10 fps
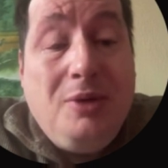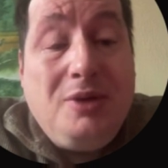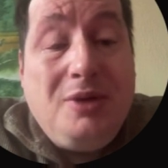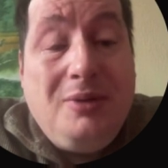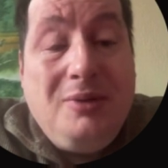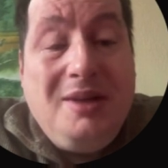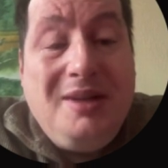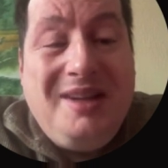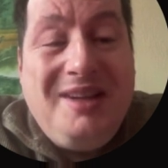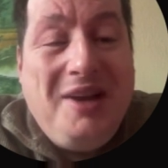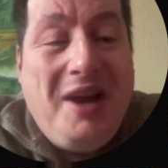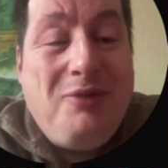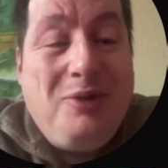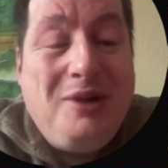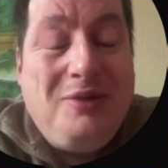also when you have
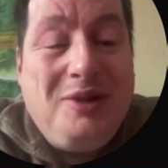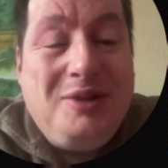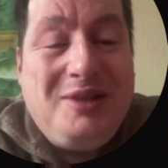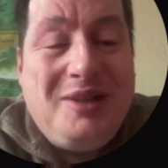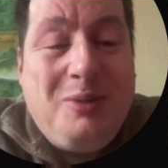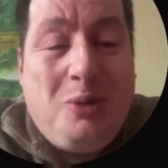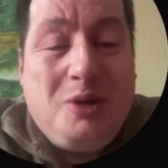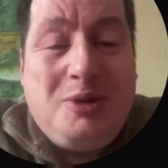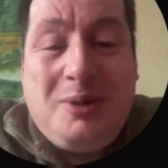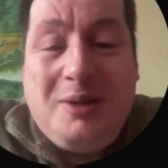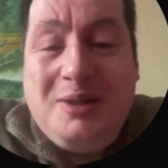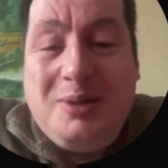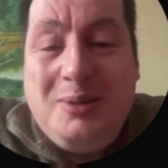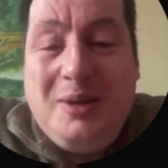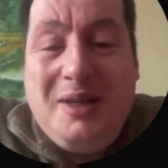one of those war stories
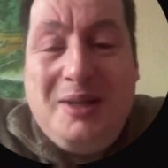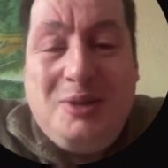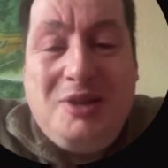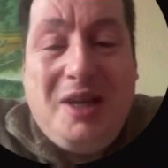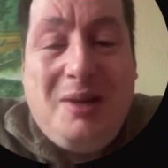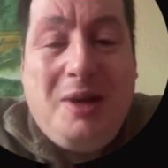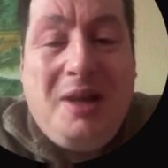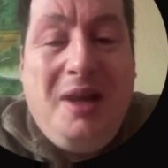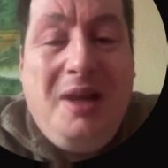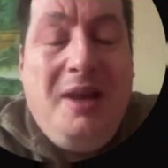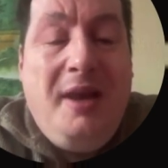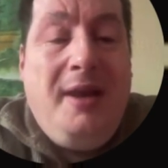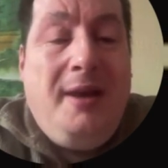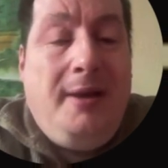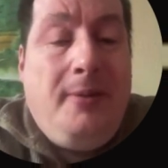to share. But
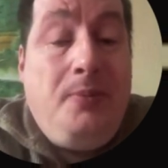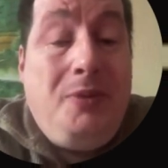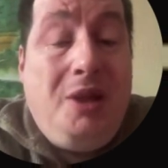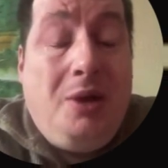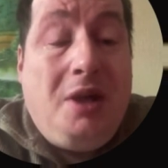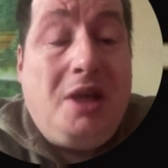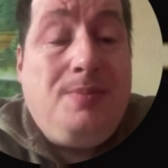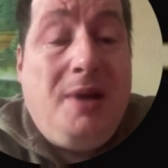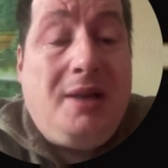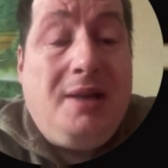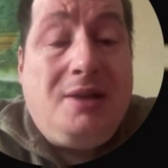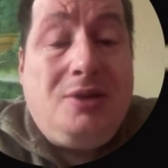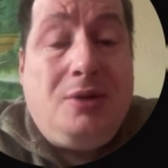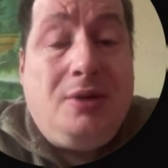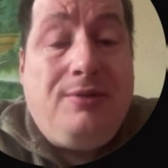don't expect that
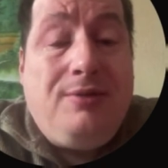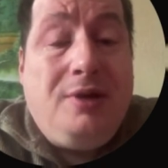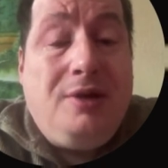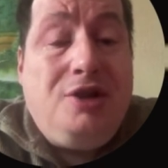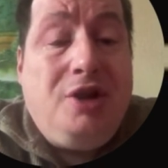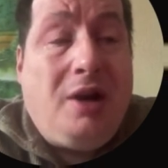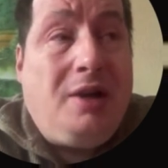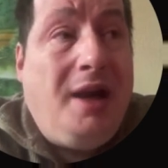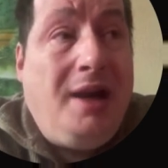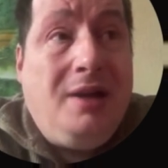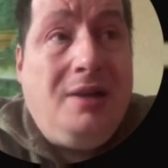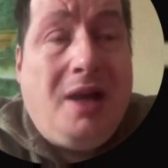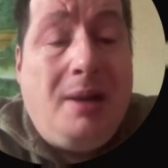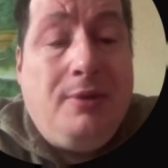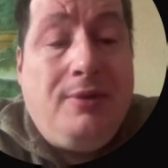sort of Shark Tank
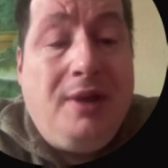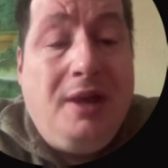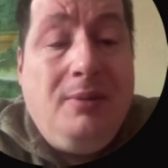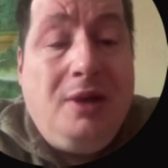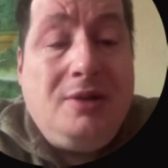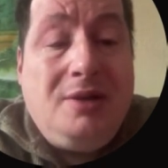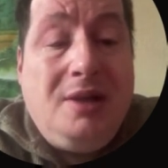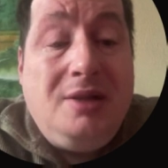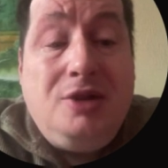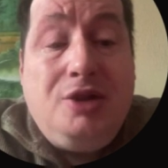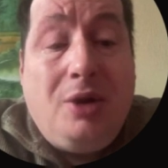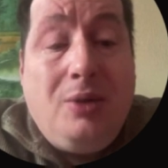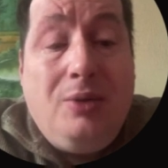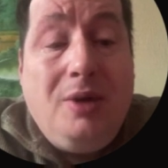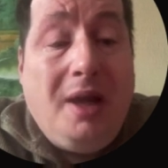type of thing, because that is a
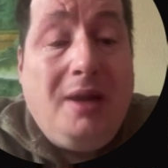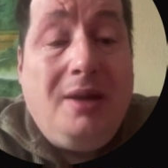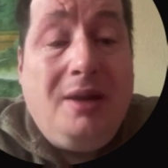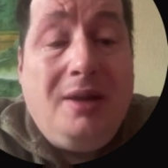show, and